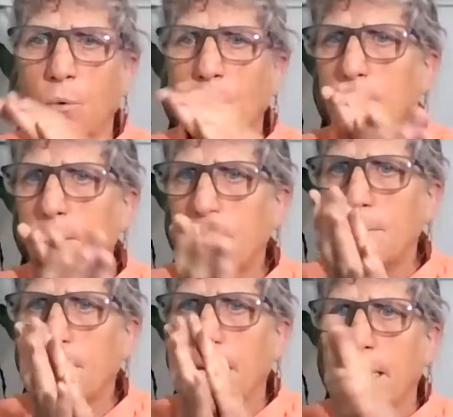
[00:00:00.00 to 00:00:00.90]
to roll them
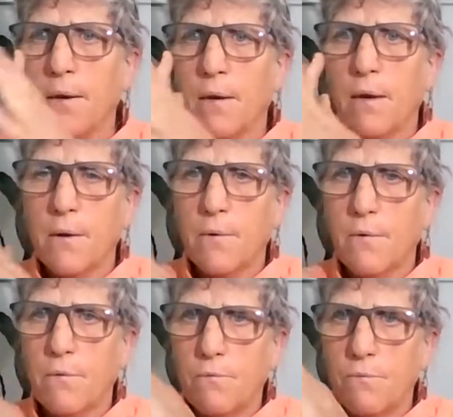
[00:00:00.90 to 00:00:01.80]
up in my
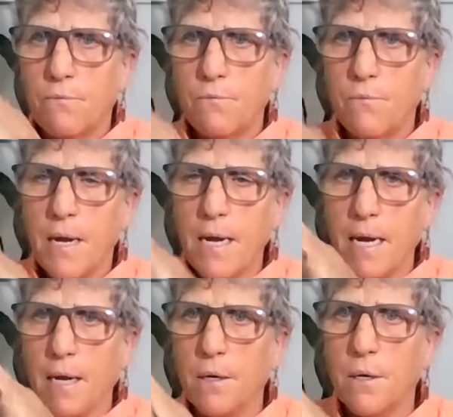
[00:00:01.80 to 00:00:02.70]

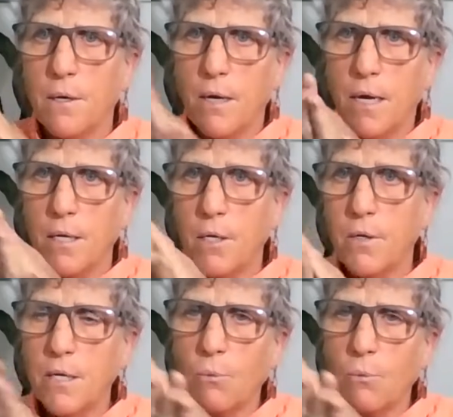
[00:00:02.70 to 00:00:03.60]
hand. And you
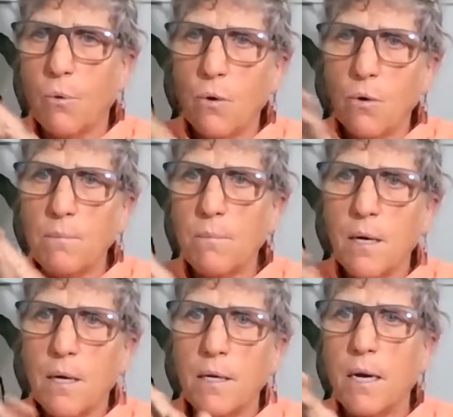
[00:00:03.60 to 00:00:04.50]
need to roll them
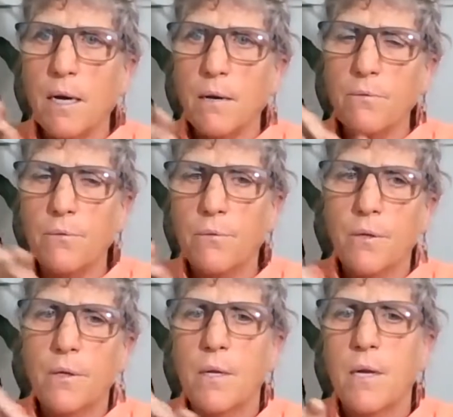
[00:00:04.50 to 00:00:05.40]
enough
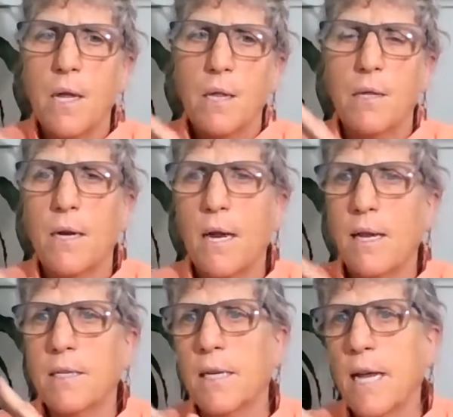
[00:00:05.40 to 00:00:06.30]
that I
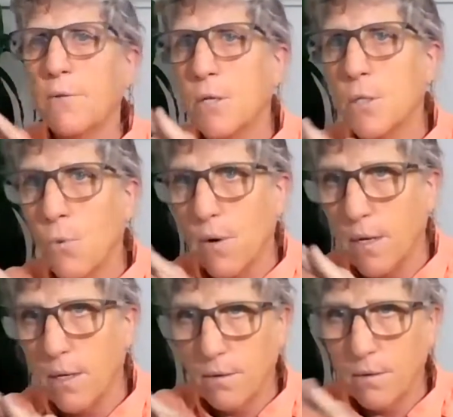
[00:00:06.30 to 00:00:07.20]
like to count to
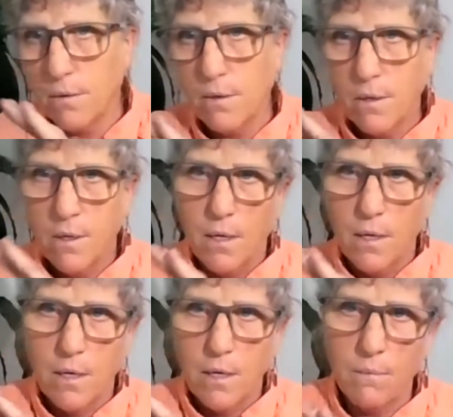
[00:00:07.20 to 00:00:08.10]
20,
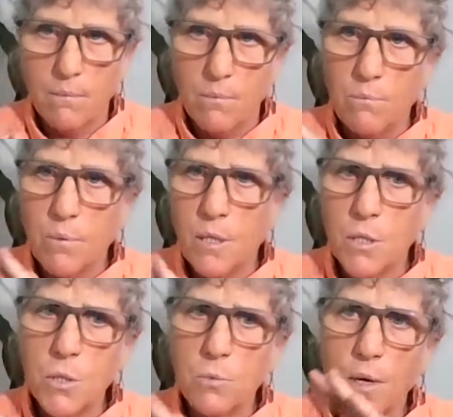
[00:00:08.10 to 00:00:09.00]

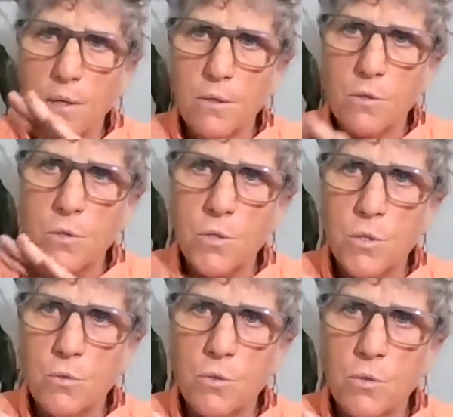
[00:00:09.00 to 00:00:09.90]
because you want those
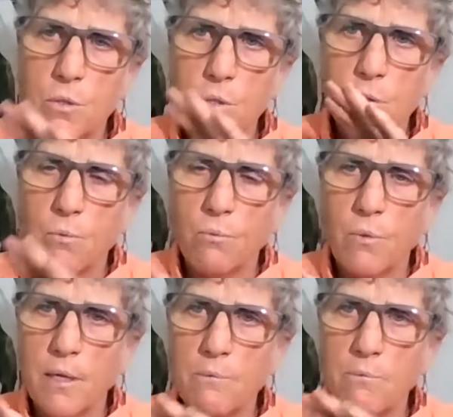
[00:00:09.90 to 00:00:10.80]
juices
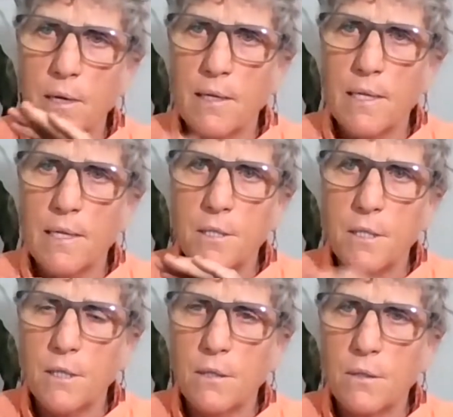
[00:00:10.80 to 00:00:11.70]
really
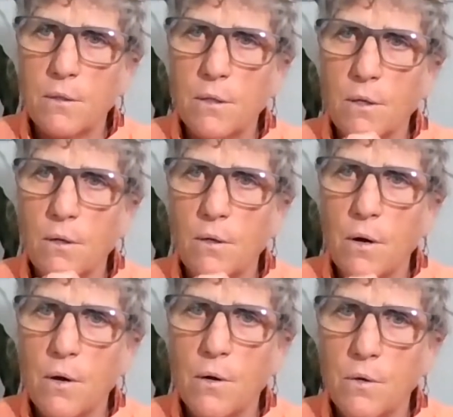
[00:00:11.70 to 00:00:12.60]
releasing their
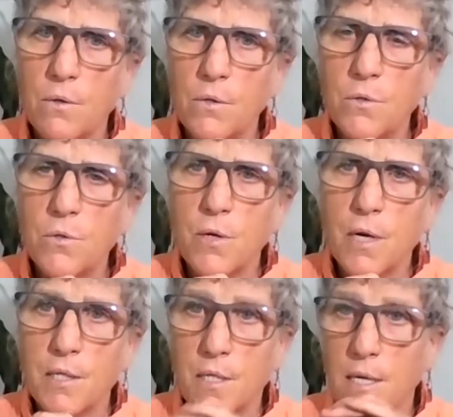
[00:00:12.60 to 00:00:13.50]

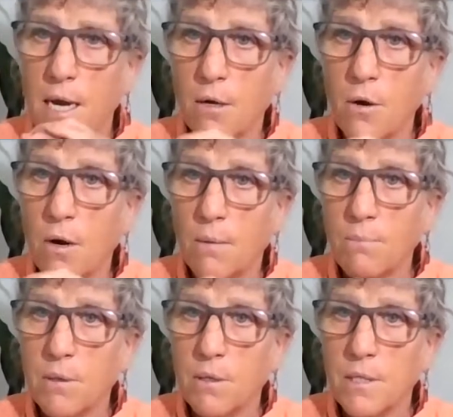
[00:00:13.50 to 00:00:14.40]
nutrients, not caught
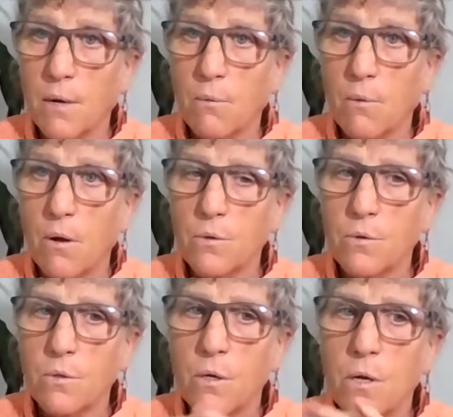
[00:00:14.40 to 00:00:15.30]
up in the cell
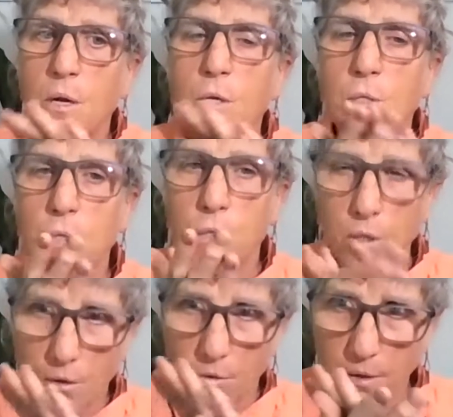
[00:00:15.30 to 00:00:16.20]
walls. So you're
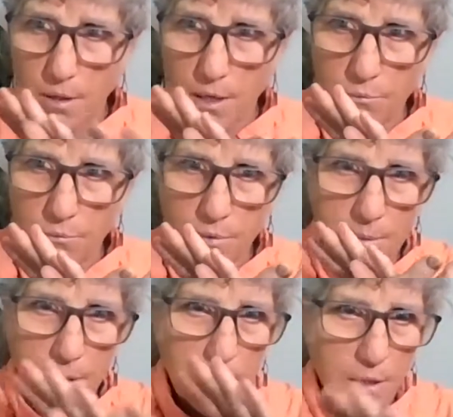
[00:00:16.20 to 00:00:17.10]
going to really
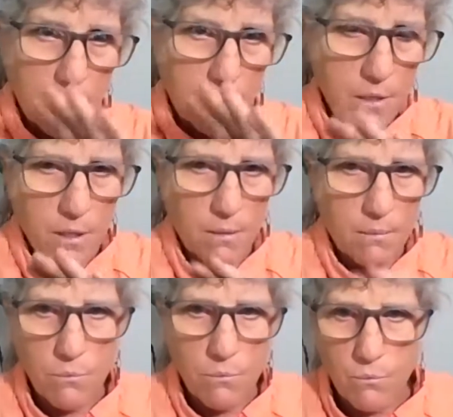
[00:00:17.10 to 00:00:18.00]
rub it, get it
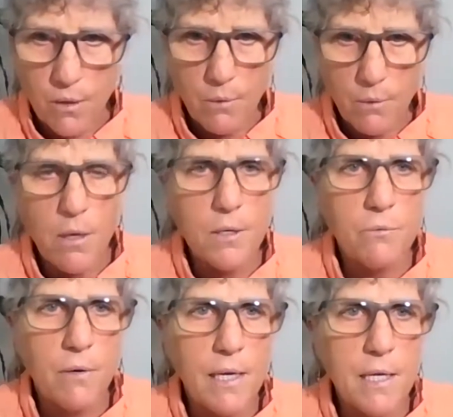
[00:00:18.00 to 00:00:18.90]
really want
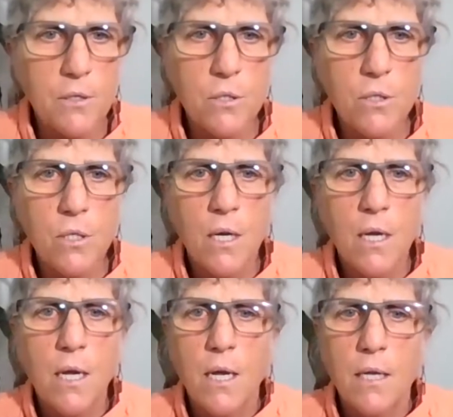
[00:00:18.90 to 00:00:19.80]
to release.
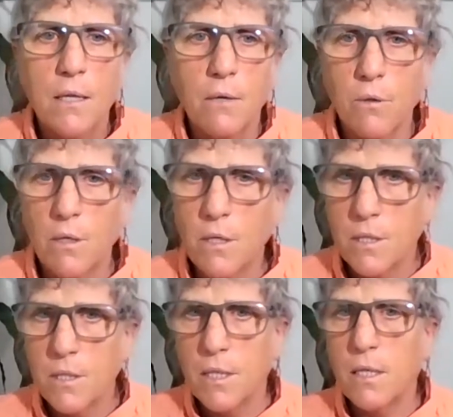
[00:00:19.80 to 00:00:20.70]
Then we're going to
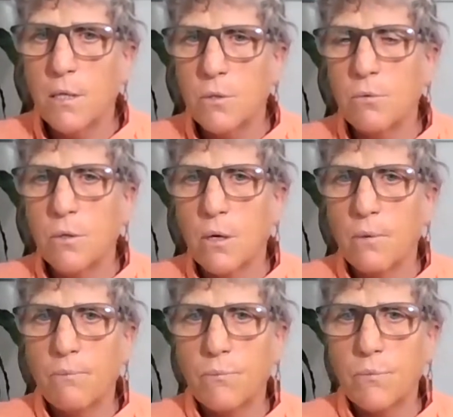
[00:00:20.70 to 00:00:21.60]
stick it
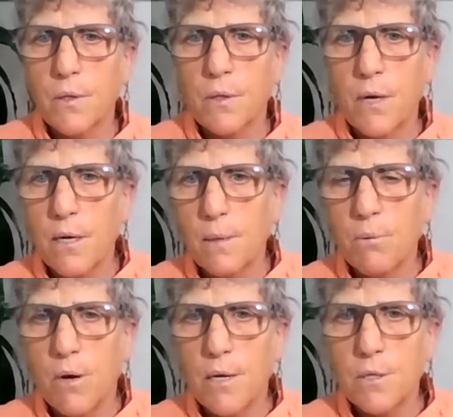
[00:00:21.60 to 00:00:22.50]
into then we're
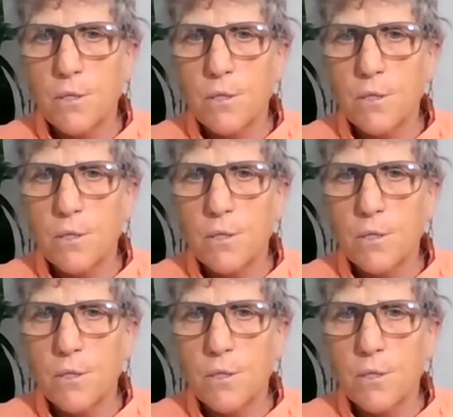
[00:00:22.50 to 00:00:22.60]
just going to